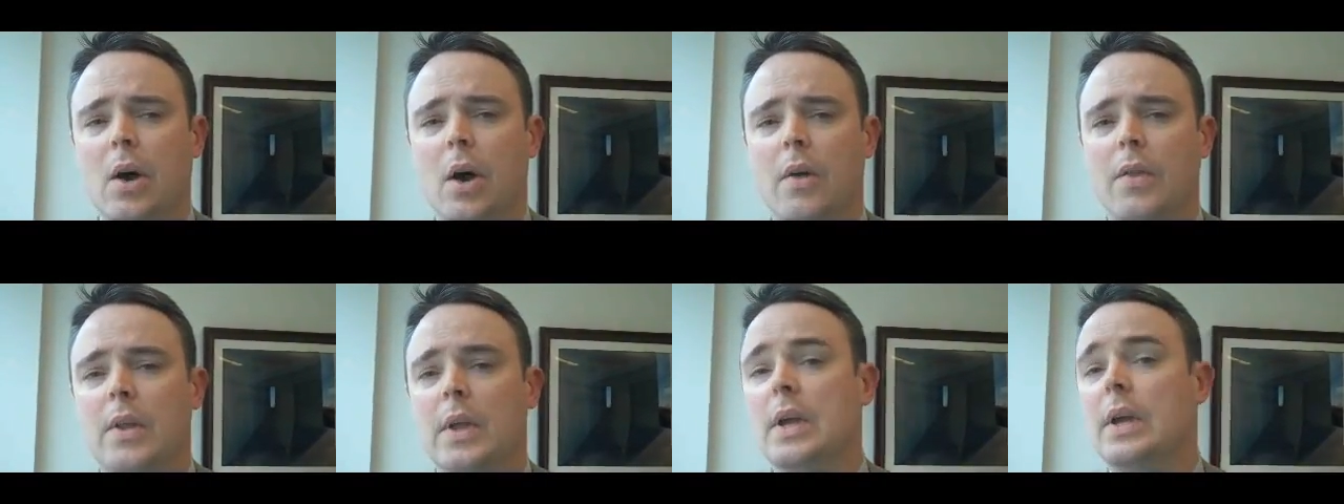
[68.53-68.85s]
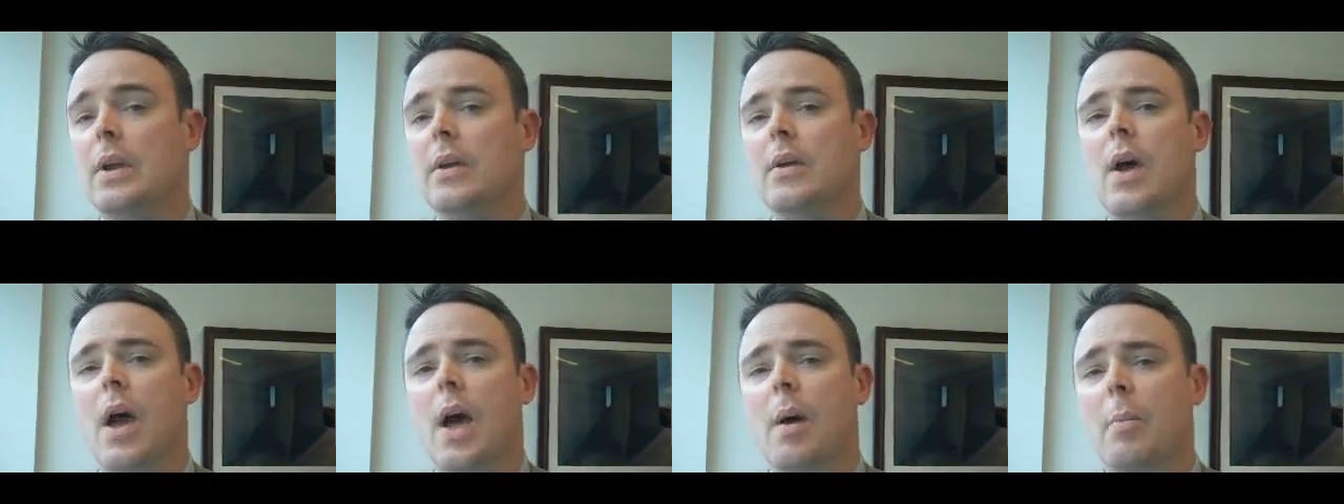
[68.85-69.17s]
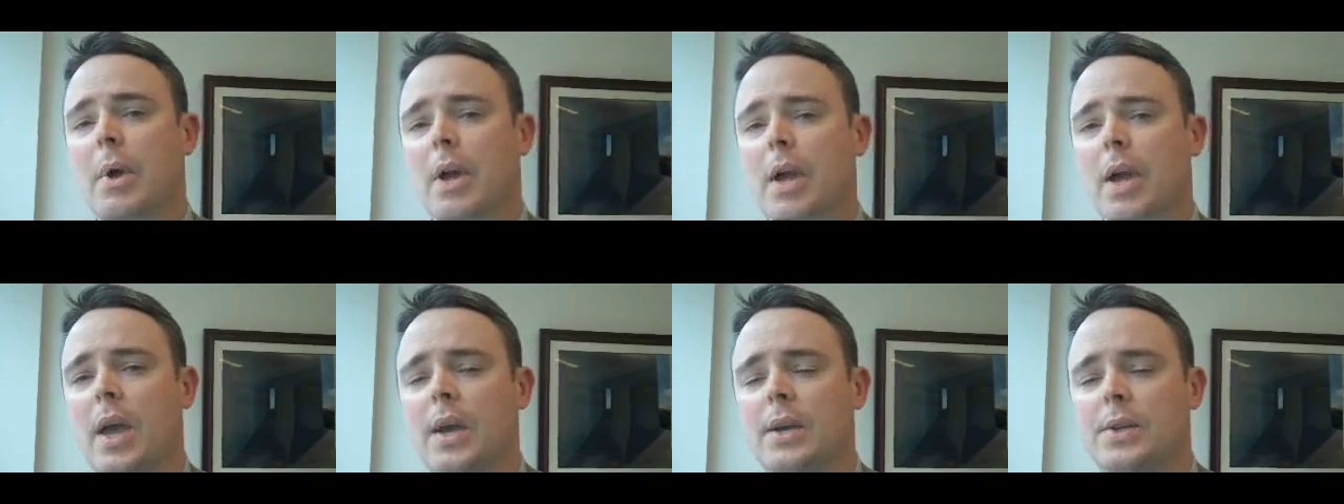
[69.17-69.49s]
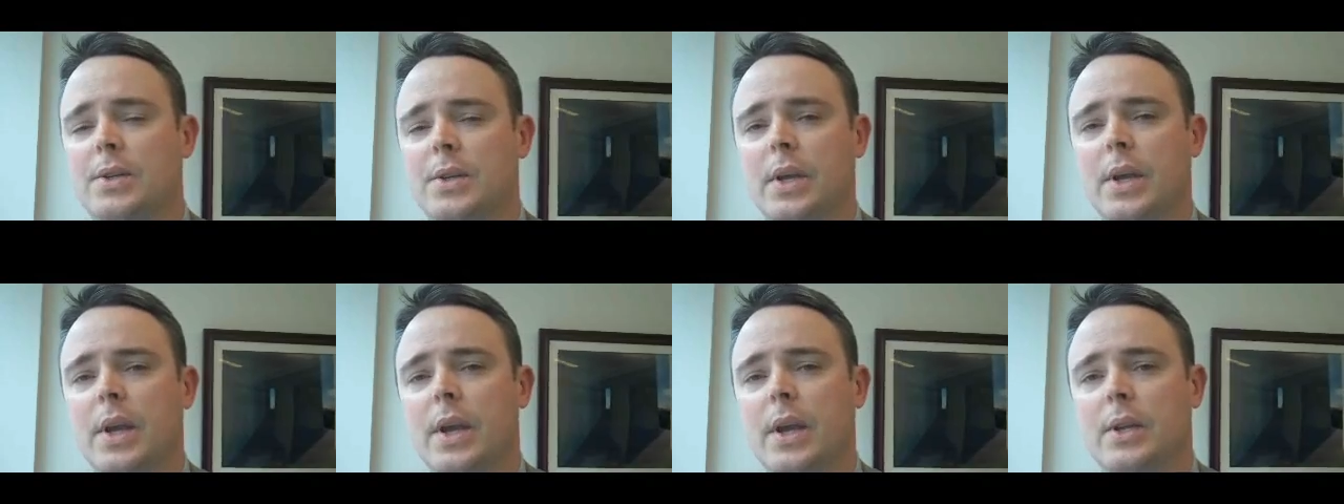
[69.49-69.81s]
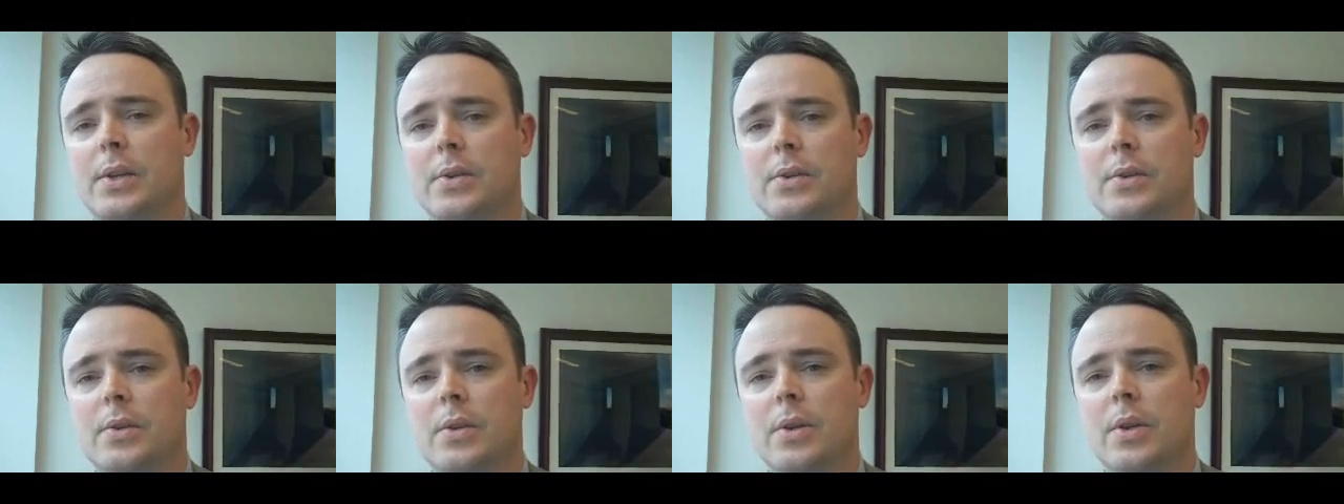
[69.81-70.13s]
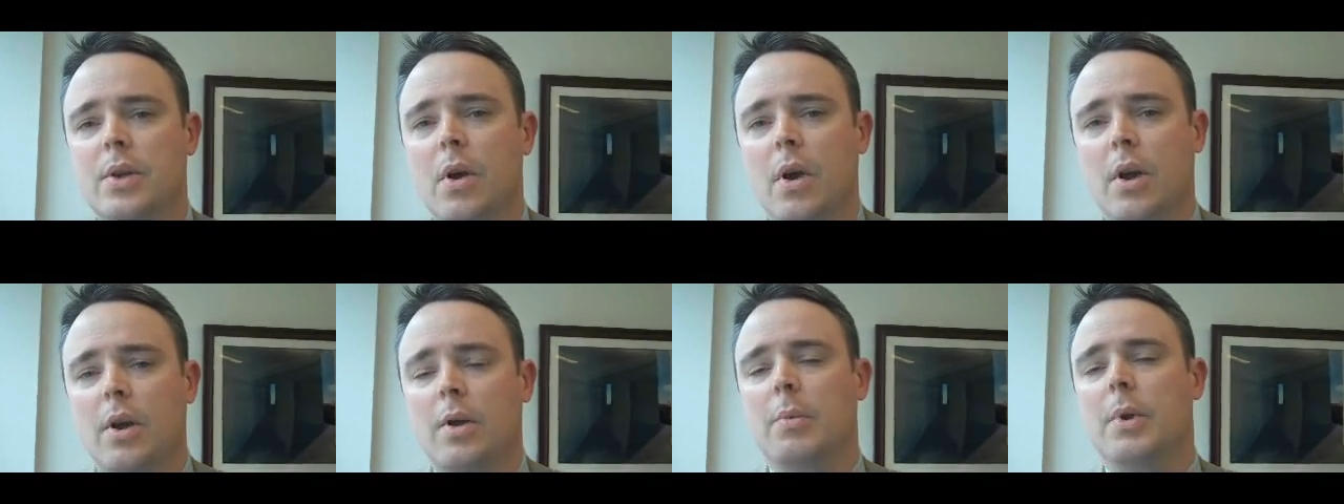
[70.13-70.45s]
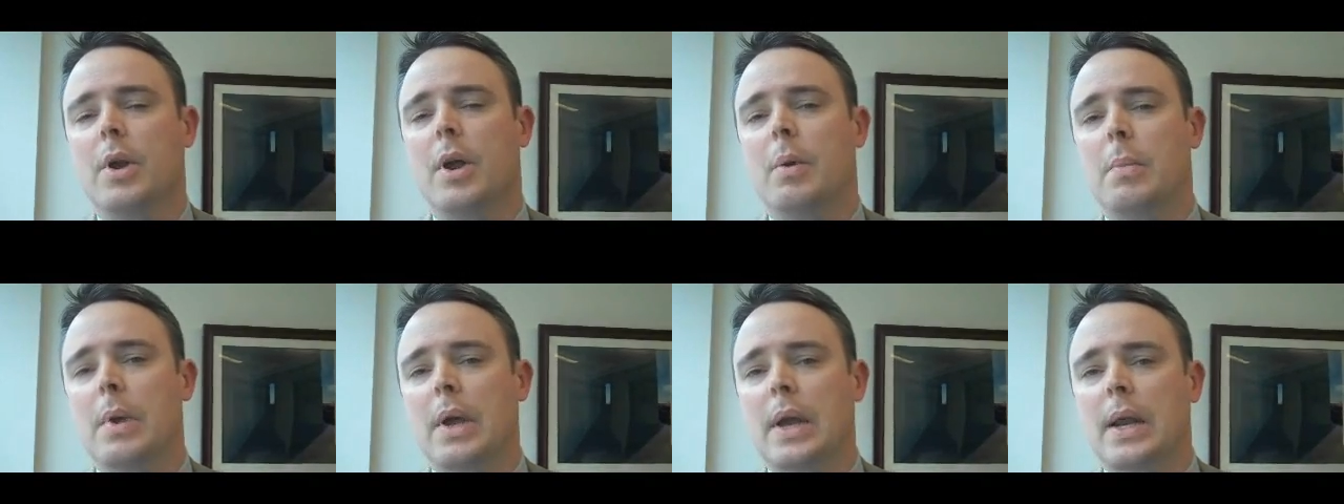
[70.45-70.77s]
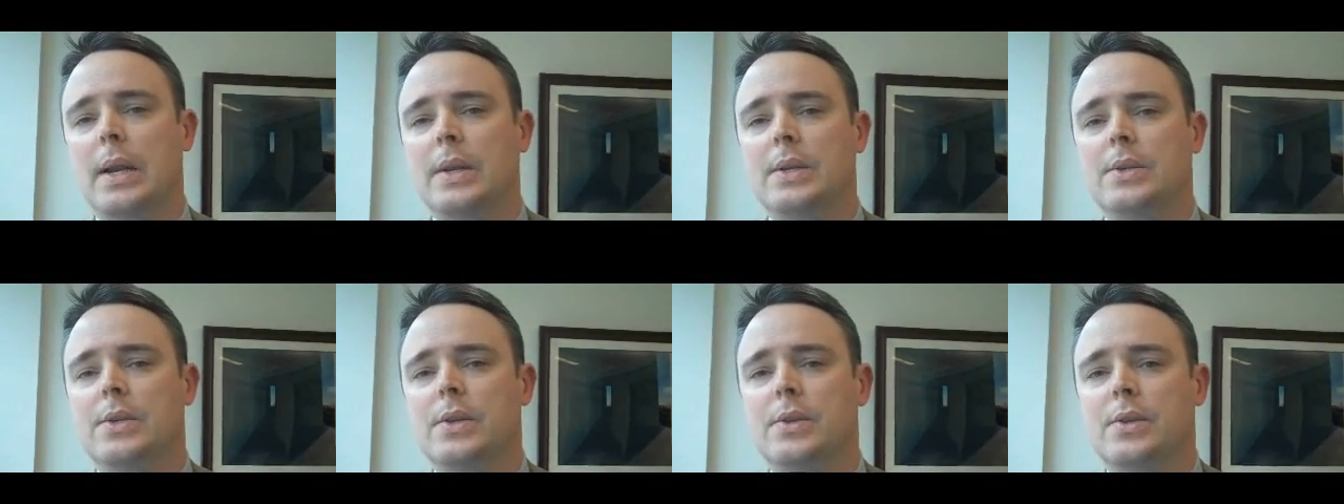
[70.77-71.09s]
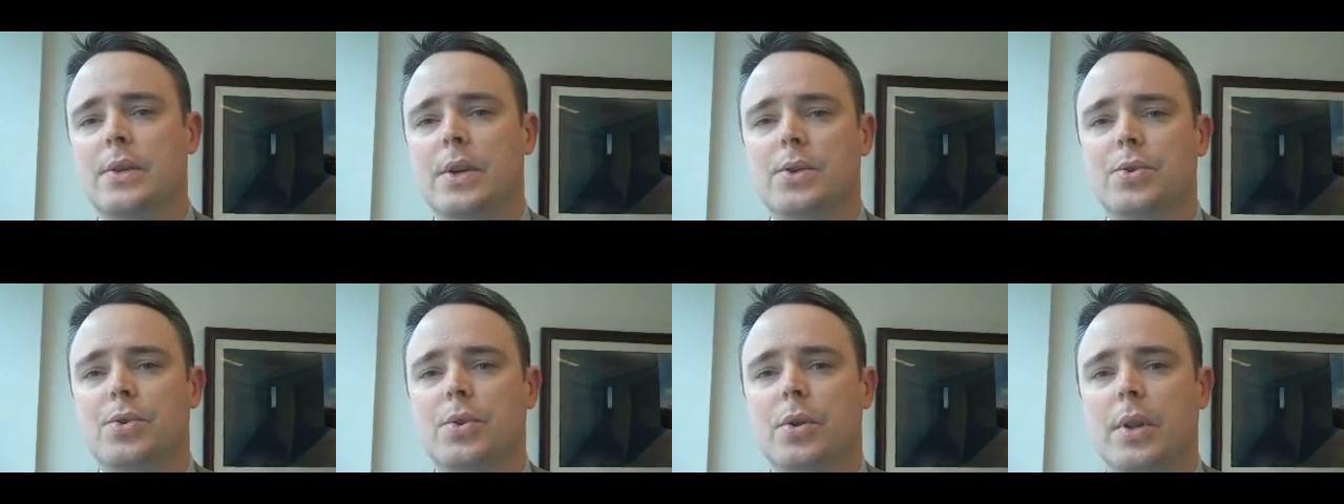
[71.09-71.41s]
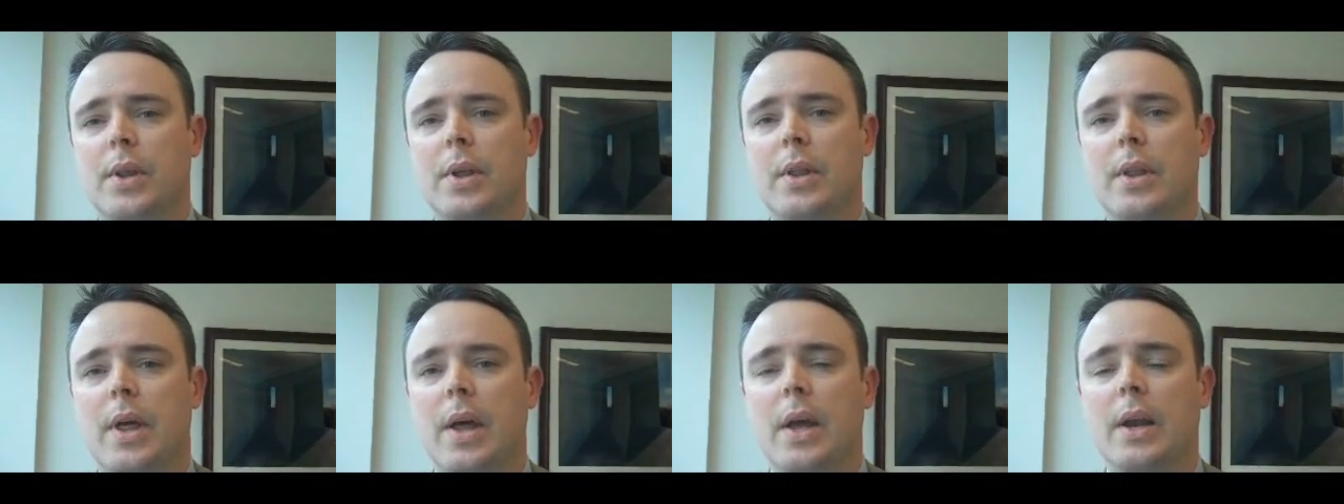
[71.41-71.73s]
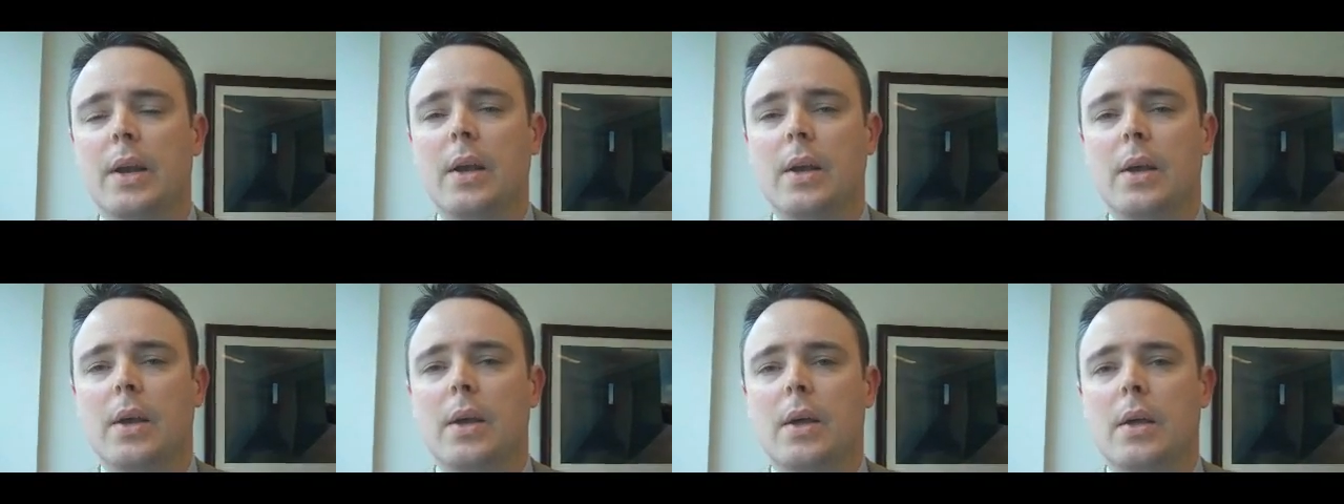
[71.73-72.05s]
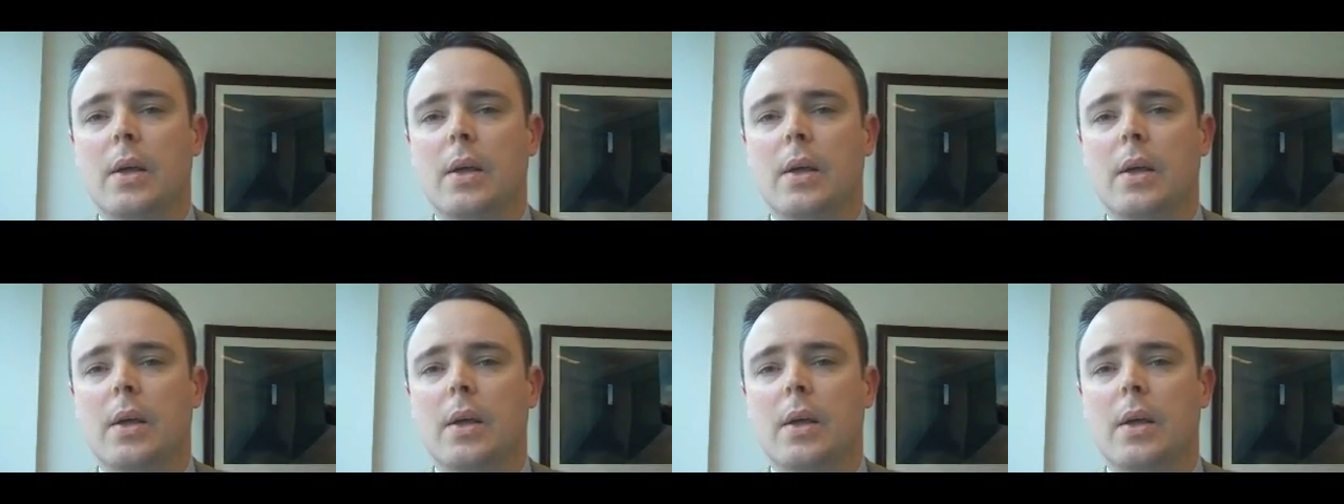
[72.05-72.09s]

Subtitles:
On the economic case against, the argument I made is essentially that